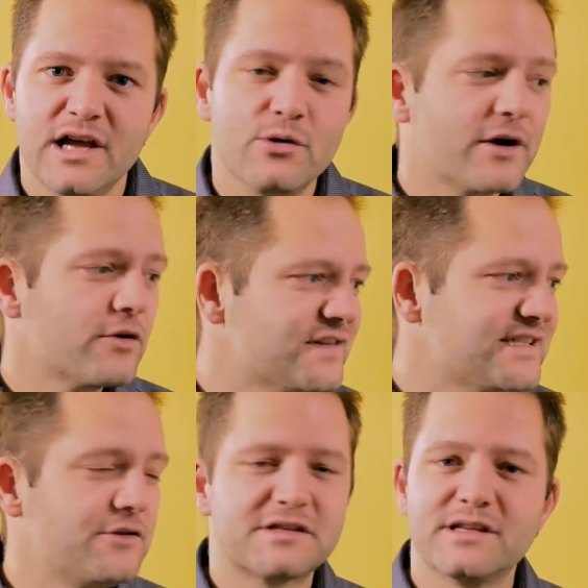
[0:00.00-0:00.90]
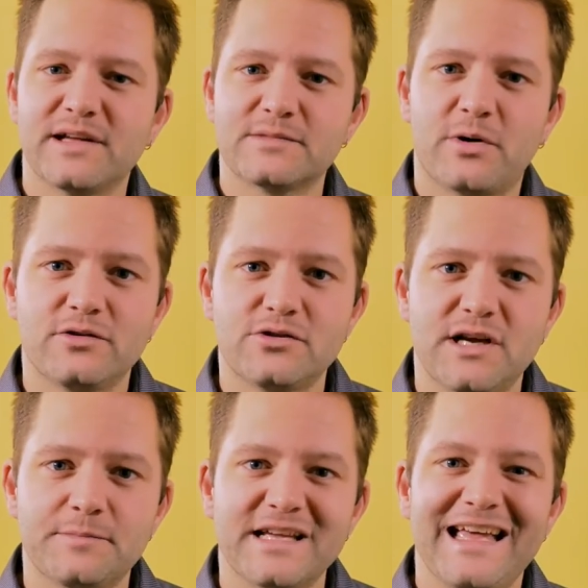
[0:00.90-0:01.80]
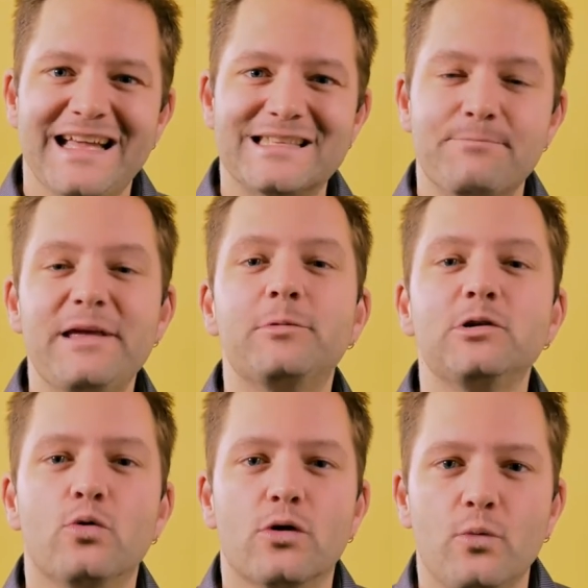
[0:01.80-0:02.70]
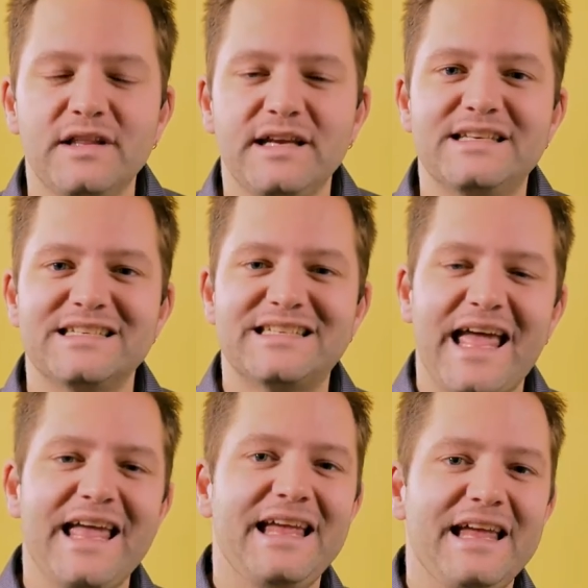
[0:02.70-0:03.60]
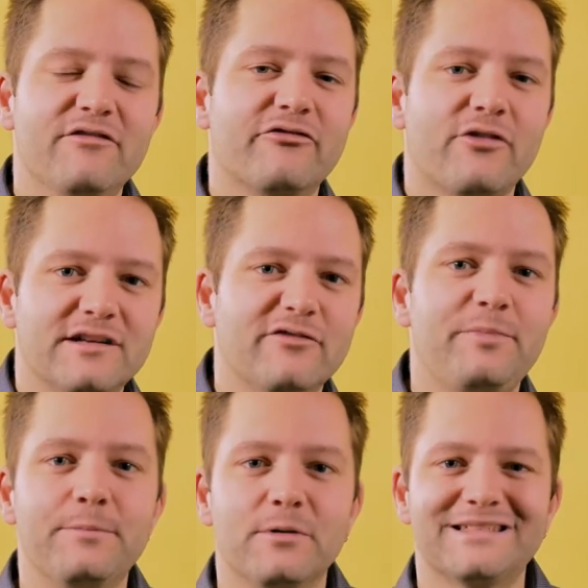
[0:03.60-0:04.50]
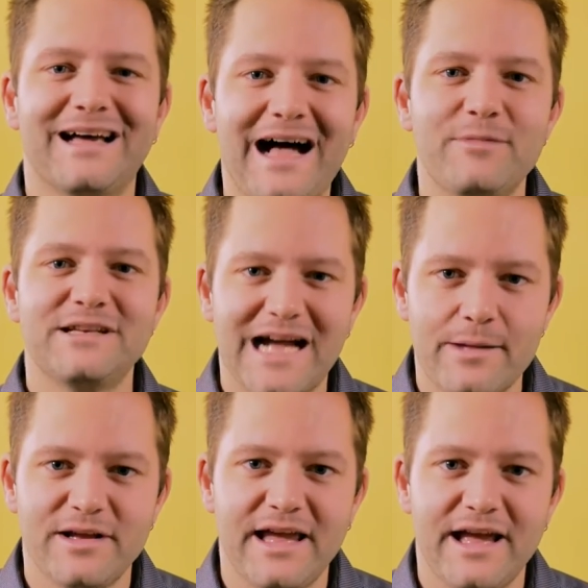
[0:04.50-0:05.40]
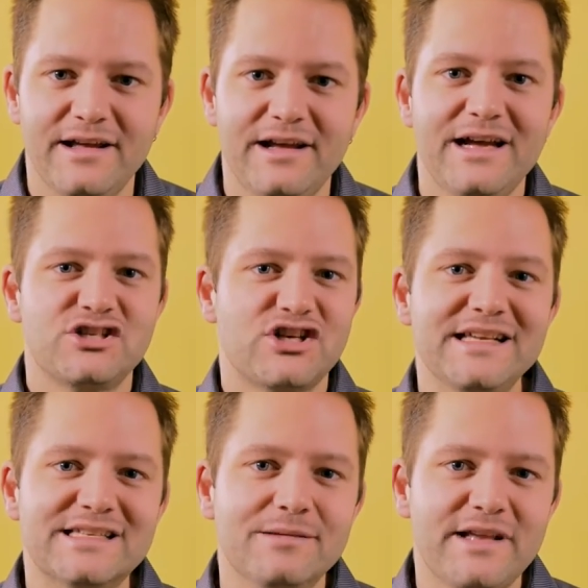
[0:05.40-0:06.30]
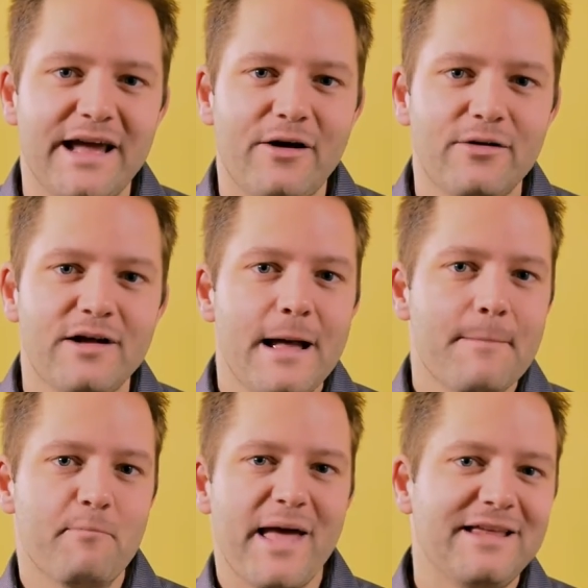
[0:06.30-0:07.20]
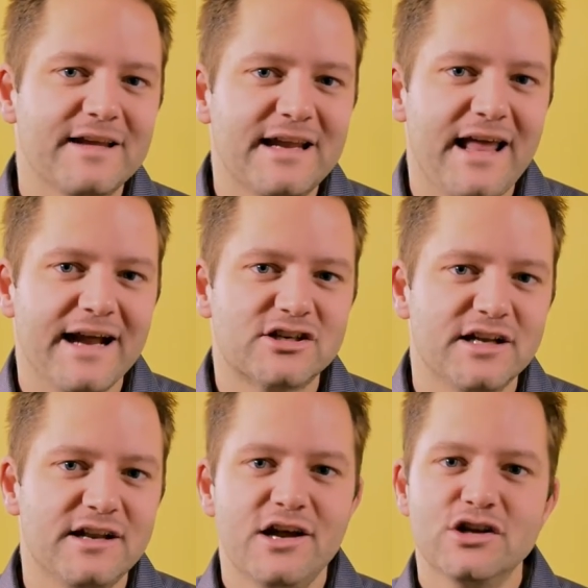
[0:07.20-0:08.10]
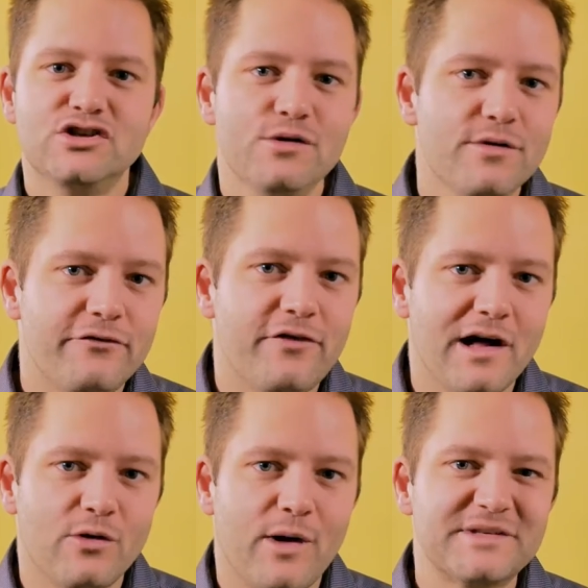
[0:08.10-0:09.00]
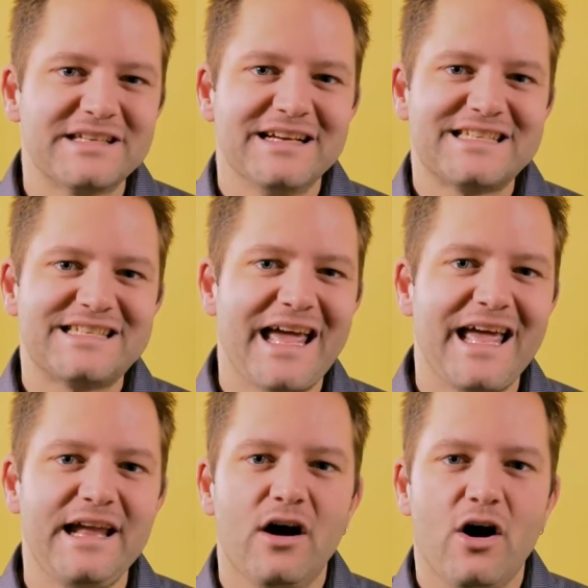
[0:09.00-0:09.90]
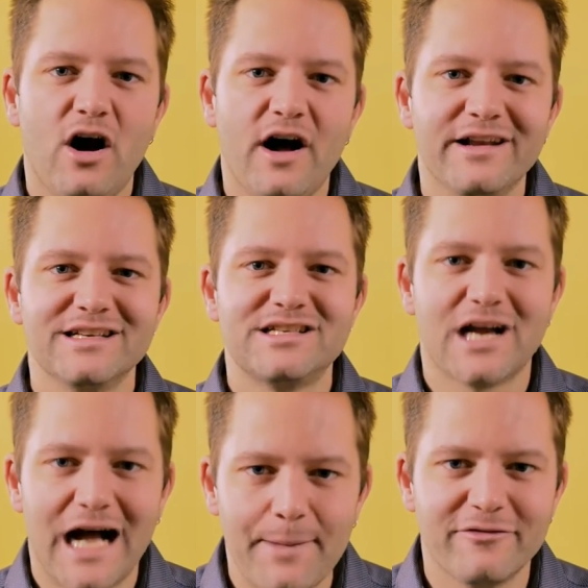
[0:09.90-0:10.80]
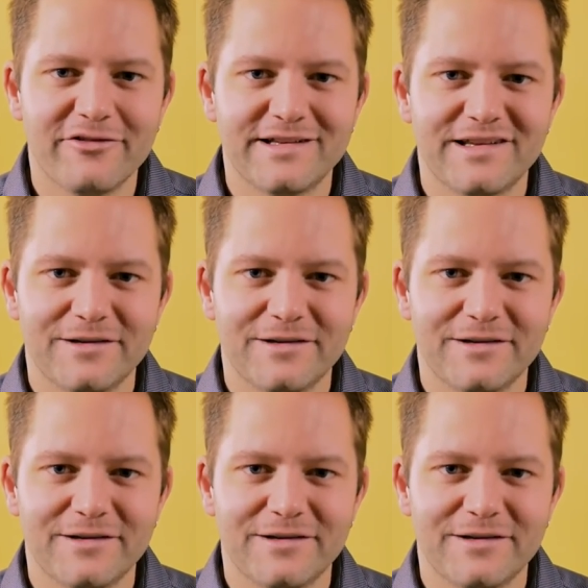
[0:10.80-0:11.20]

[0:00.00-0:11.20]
You want to know the secrets to the best partnerships? It's the people who are willing to stay in front of people time and time again. Chase them down, make the connection, do the follow ups, stay on top of it.